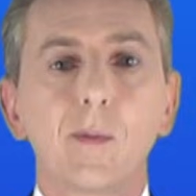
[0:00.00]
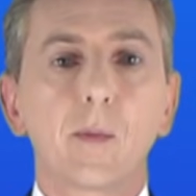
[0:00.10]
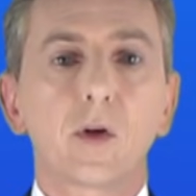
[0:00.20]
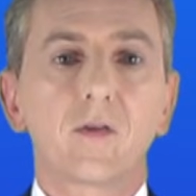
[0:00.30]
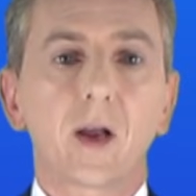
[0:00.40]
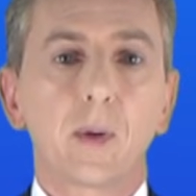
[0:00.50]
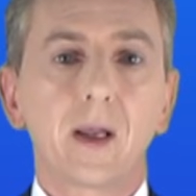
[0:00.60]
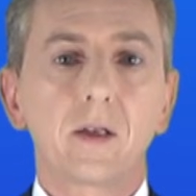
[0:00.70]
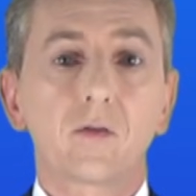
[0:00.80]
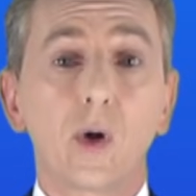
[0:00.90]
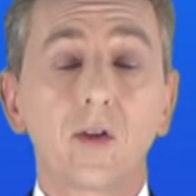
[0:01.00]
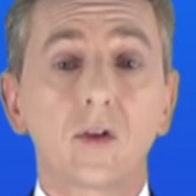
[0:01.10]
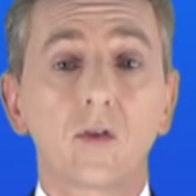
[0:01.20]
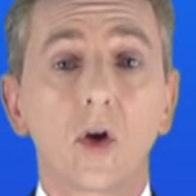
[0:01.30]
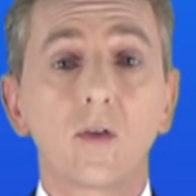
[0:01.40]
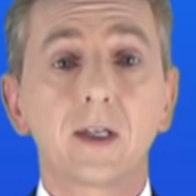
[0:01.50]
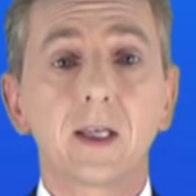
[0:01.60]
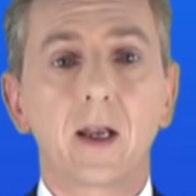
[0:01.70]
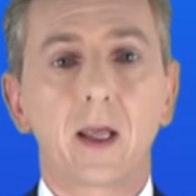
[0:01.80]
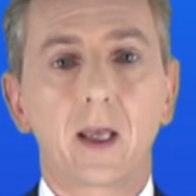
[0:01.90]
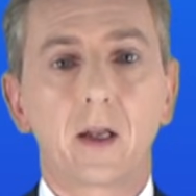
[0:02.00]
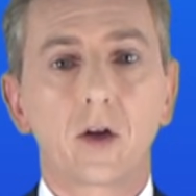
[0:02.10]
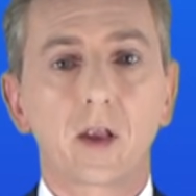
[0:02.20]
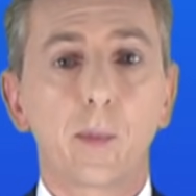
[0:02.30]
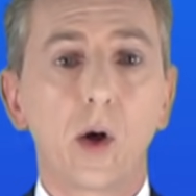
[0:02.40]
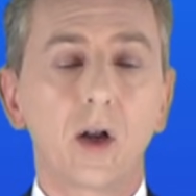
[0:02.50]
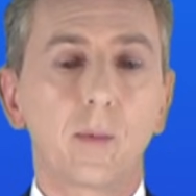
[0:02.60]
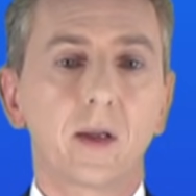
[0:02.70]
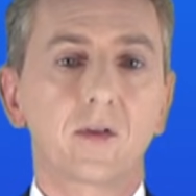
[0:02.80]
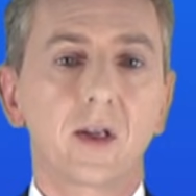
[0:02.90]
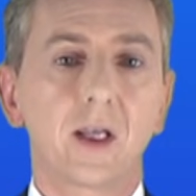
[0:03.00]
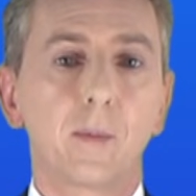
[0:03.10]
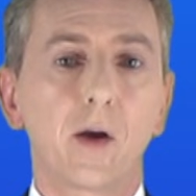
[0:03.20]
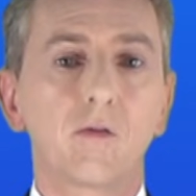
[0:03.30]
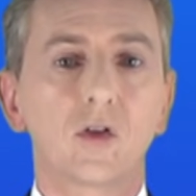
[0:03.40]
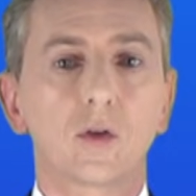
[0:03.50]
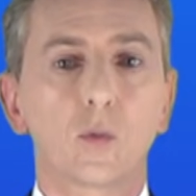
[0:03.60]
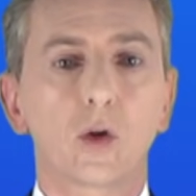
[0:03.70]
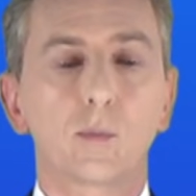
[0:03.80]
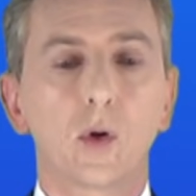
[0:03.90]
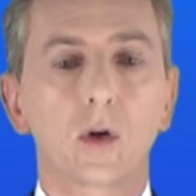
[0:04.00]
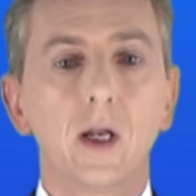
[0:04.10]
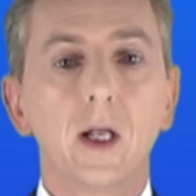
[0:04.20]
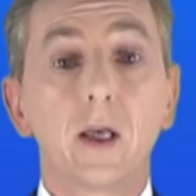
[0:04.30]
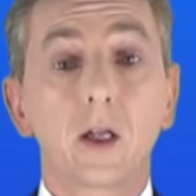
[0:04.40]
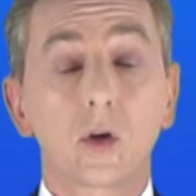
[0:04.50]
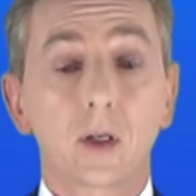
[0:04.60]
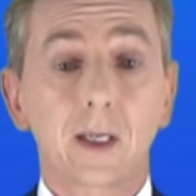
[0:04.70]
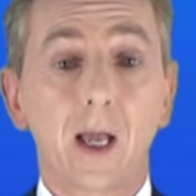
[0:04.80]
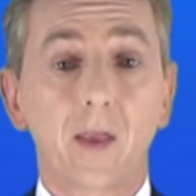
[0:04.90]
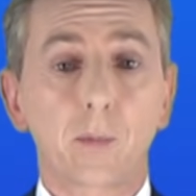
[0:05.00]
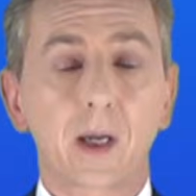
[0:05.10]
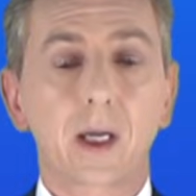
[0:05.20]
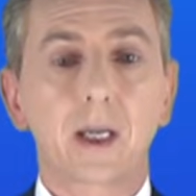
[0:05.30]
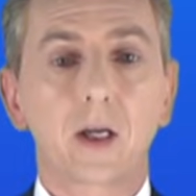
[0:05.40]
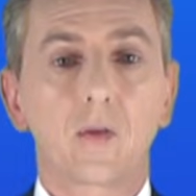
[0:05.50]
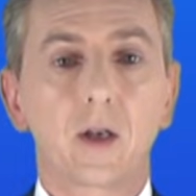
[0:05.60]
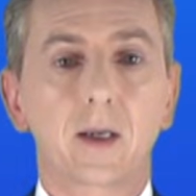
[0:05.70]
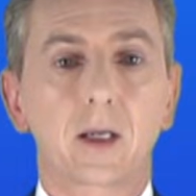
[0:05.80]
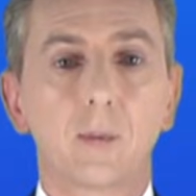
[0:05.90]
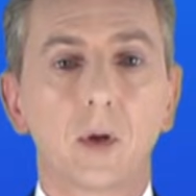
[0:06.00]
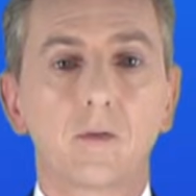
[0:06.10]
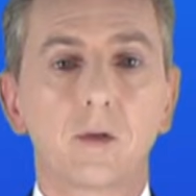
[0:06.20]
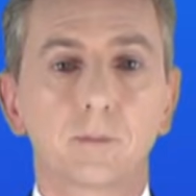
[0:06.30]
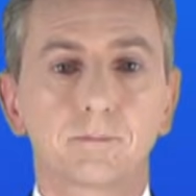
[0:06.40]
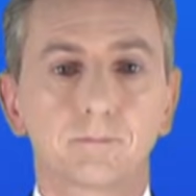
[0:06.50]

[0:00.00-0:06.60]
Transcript: Remember, you'll find plenty of questions on DNA and other polymers in my revision workbook, and you can get that by clicking on the link above.